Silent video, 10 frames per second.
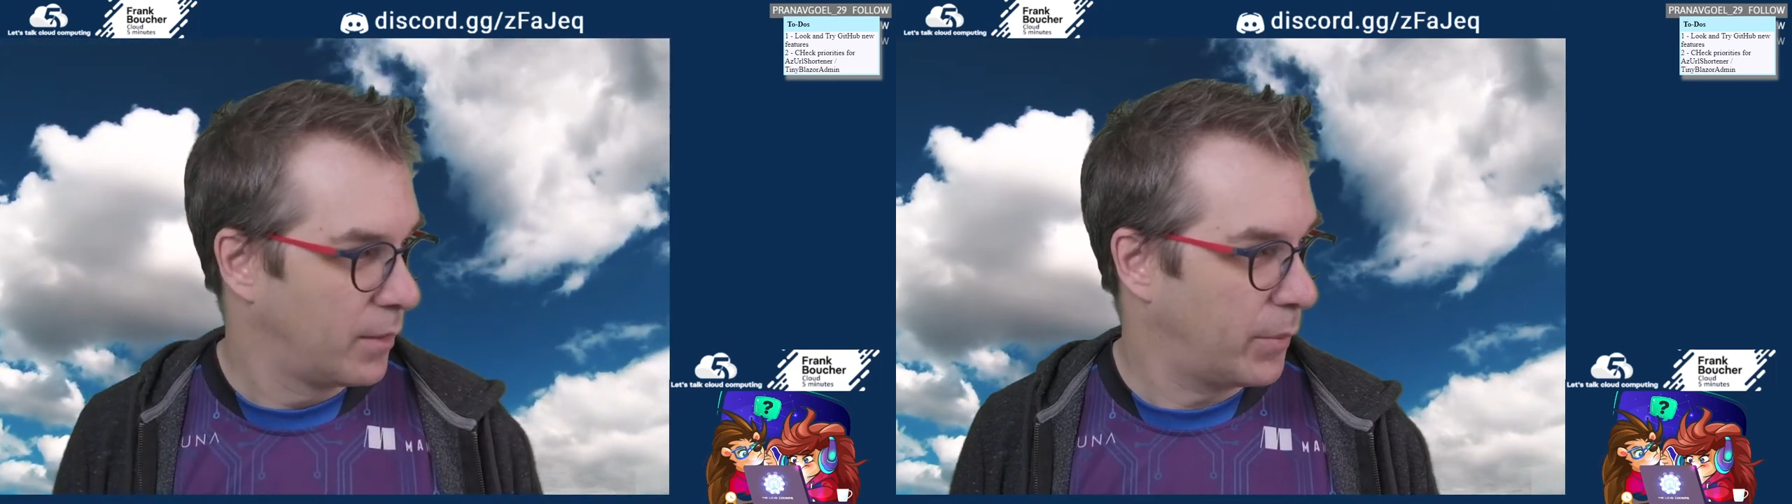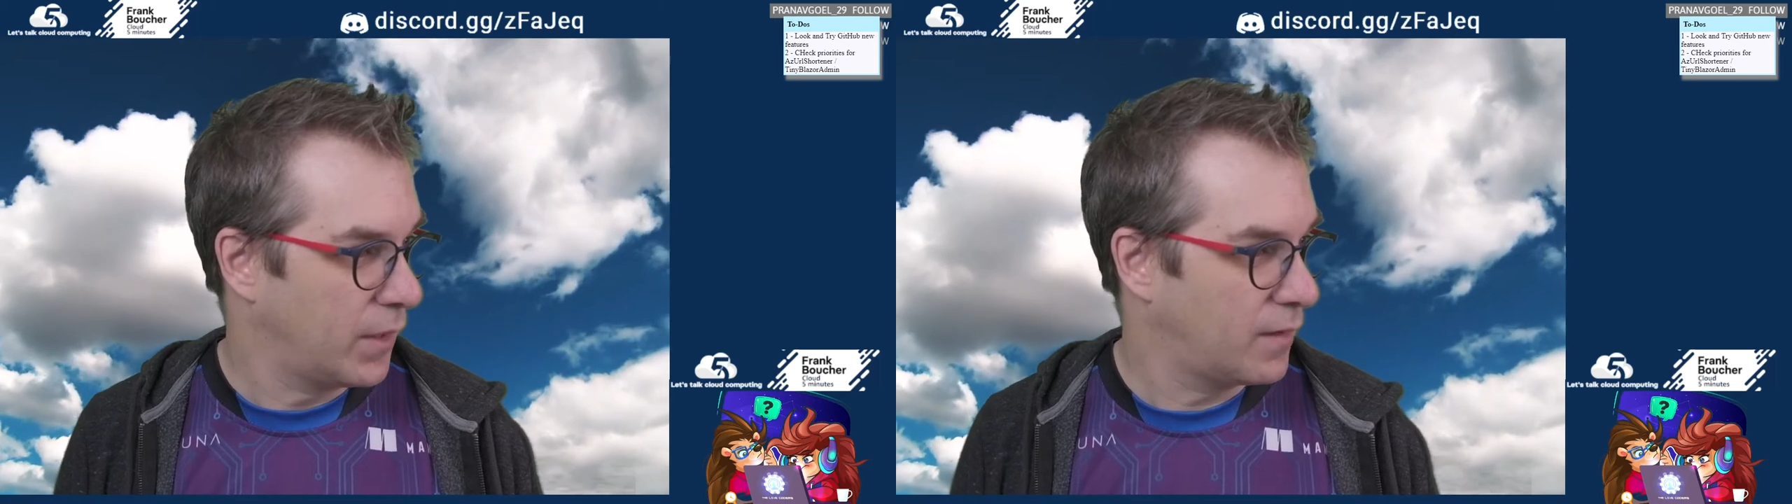
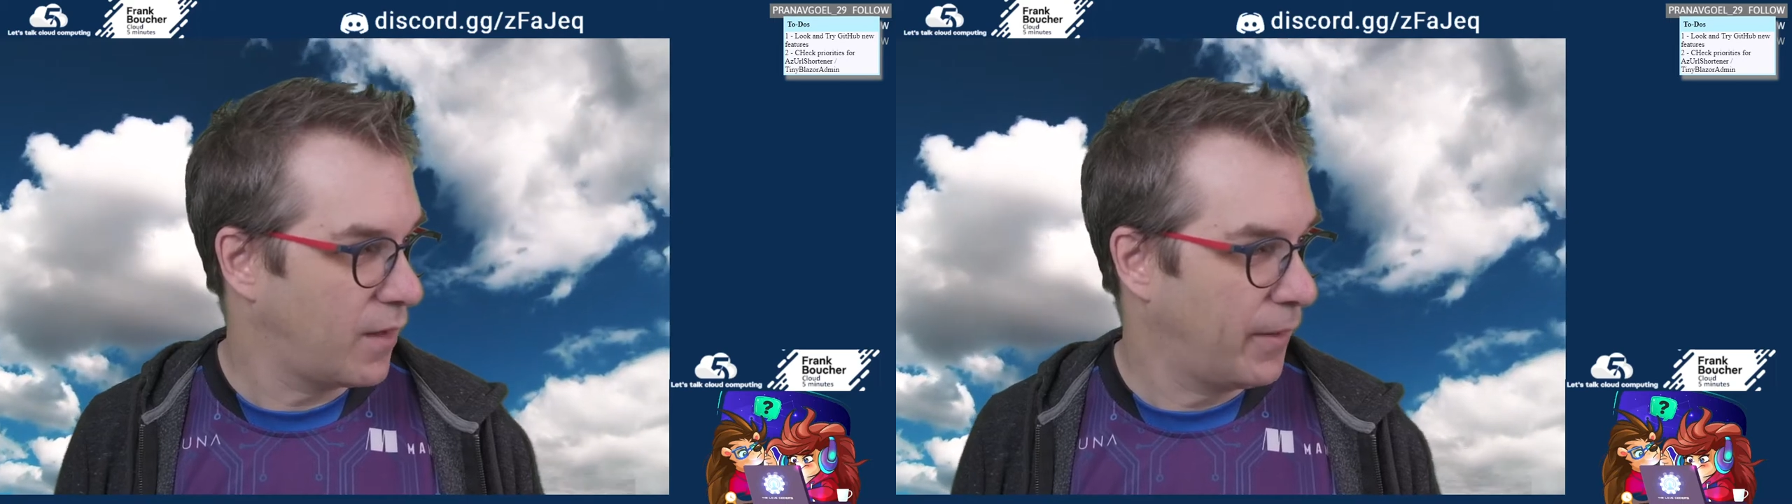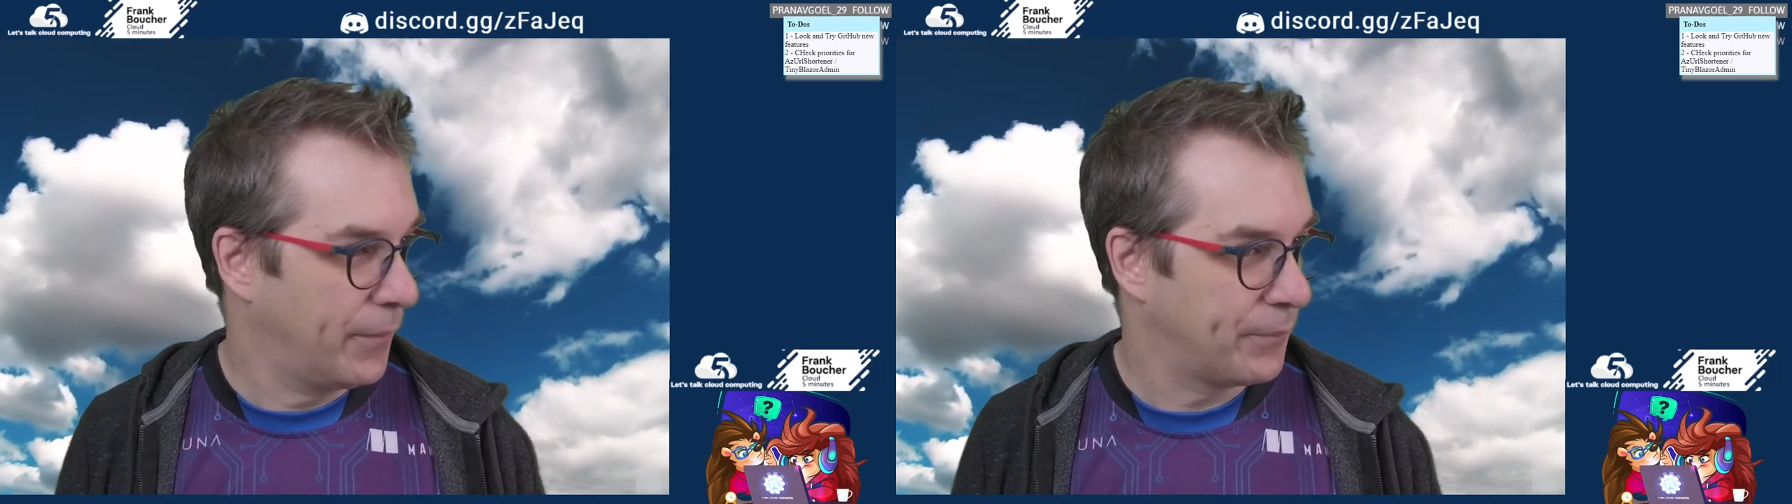but
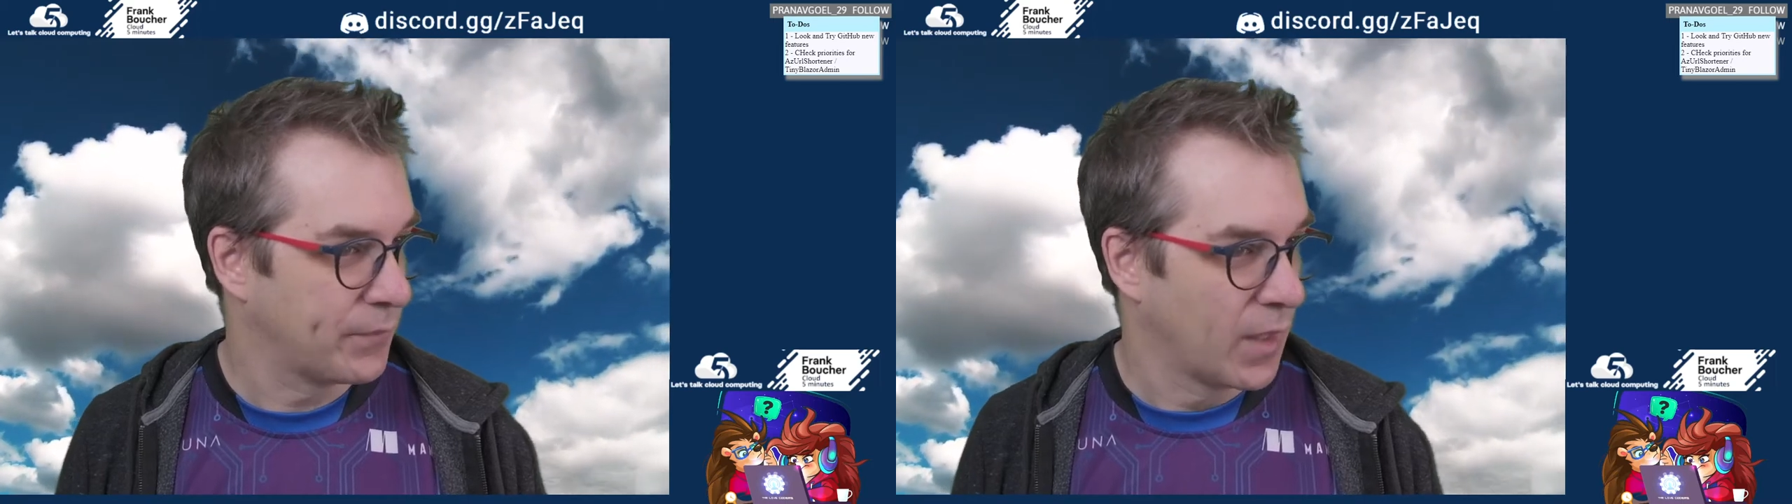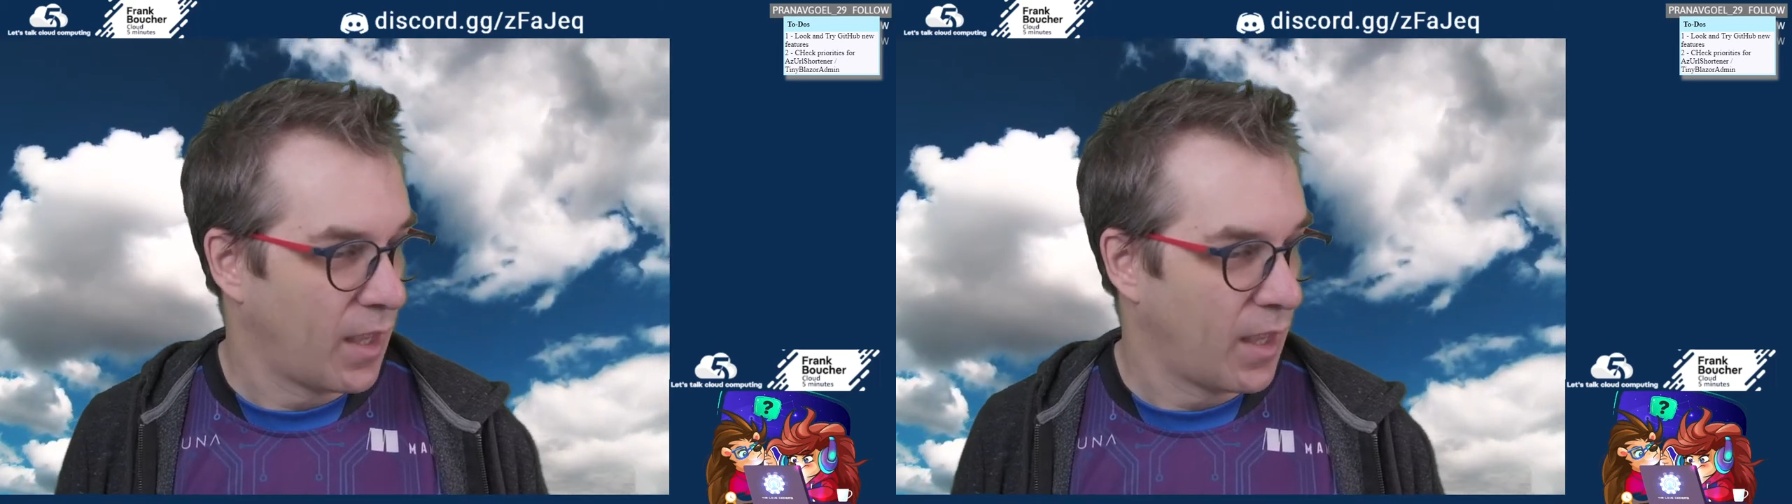um,